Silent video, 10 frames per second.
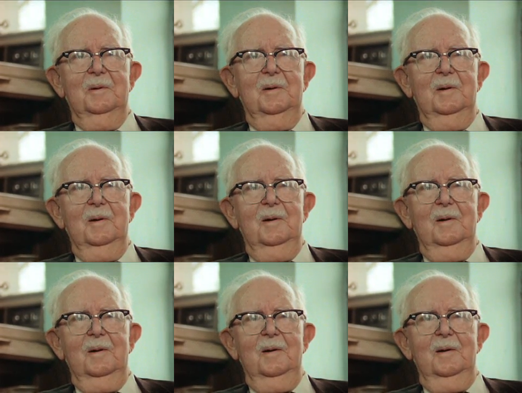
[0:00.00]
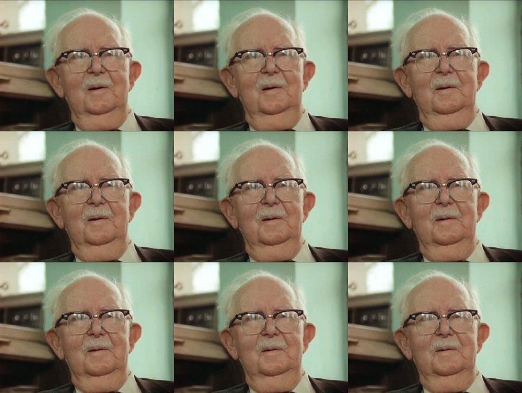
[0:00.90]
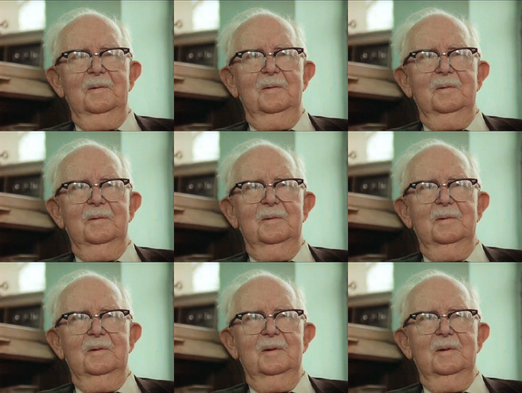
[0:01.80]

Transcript: Nothing is said.